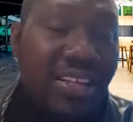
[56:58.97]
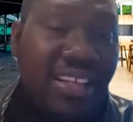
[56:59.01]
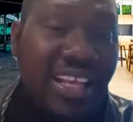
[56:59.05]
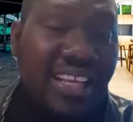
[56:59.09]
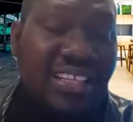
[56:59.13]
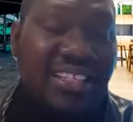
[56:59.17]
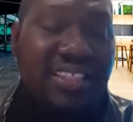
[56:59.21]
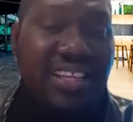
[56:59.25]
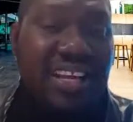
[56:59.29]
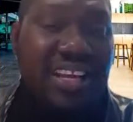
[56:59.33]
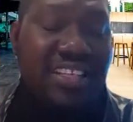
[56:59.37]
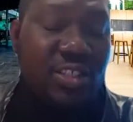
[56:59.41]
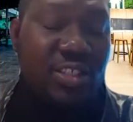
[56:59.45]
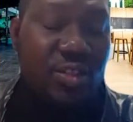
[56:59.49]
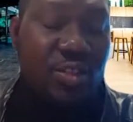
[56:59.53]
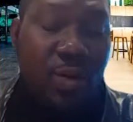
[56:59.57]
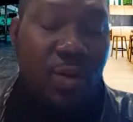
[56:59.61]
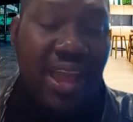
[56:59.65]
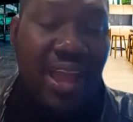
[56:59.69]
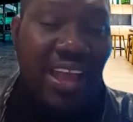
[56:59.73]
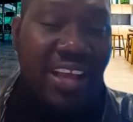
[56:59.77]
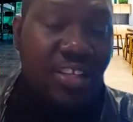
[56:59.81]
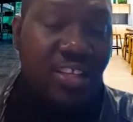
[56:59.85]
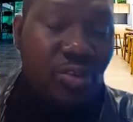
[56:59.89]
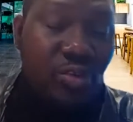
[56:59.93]
testers,
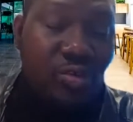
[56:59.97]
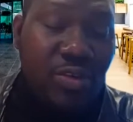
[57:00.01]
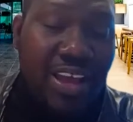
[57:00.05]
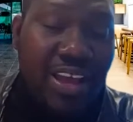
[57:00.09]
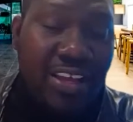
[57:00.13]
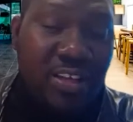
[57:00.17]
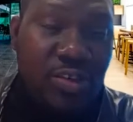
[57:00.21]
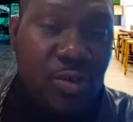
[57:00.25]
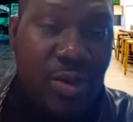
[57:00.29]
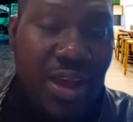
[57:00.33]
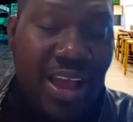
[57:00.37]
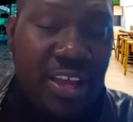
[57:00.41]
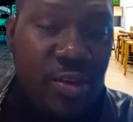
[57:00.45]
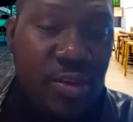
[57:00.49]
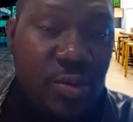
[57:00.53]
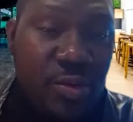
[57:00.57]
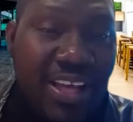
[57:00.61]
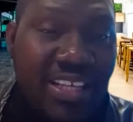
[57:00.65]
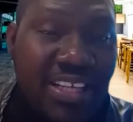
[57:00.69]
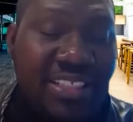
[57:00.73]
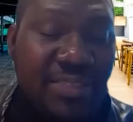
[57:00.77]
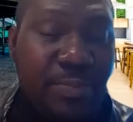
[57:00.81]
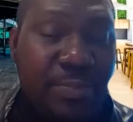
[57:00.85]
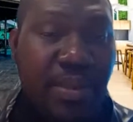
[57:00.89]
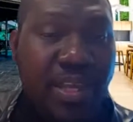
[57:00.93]
UI
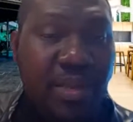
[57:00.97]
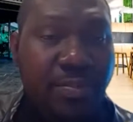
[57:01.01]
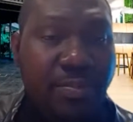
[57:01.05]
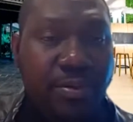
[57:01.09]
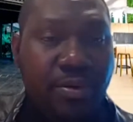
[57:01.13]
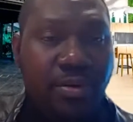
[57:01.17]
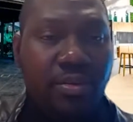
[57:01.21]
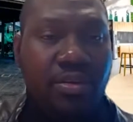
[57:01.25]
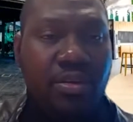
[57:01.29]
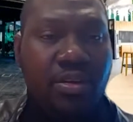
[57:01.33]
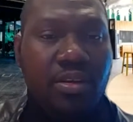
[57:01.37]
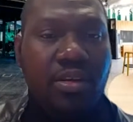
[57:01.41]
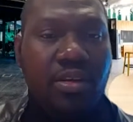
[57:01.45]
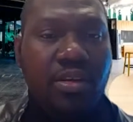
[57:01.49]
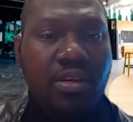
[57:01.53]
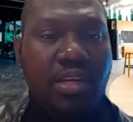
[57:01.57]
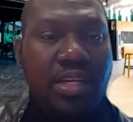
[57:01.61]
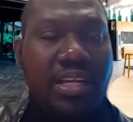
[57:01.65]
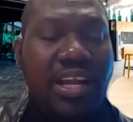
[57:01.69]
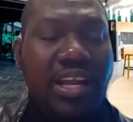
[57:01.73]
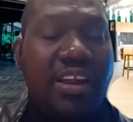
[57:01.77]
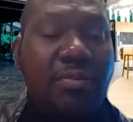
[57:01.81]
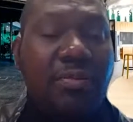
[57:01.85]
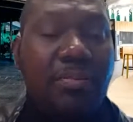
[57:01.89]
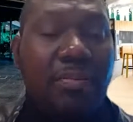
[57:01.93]
UX people.
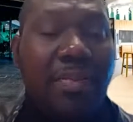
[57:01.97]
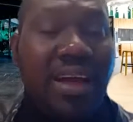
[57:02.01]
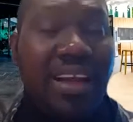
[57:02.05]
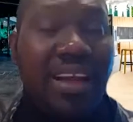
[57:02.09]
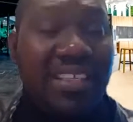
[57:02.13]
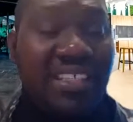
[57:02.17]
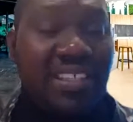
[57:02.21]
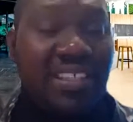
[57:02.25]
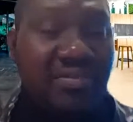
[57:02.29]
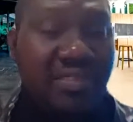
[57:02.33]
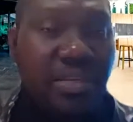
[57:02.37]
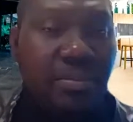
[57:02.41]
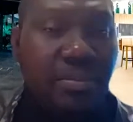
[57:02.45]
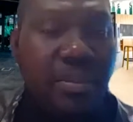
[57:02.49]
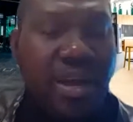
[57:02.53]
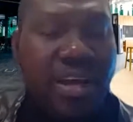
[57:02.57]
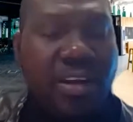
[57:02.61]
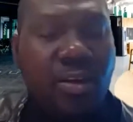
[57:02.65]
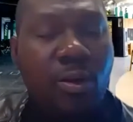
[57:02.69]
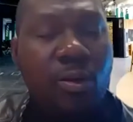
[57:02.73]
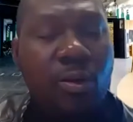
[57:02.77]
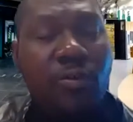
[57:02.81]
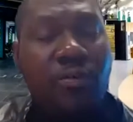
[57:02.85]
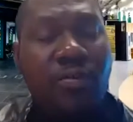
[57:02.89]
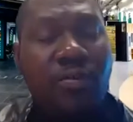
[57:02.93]
They're in massive demand
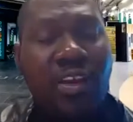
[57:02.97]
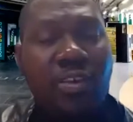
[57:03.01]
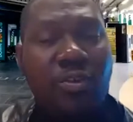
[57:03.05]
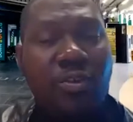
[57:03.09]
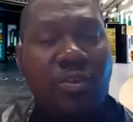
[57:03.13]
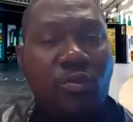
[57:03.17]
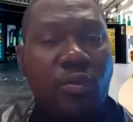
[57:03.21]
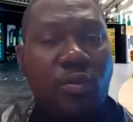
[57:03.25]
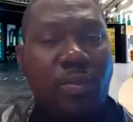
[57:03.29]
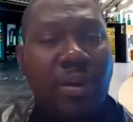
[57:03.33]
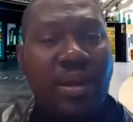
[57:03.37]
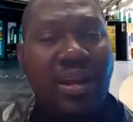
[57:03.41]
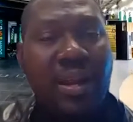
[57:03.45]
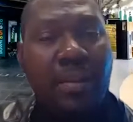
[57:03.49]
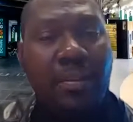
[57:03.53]
all over Europe and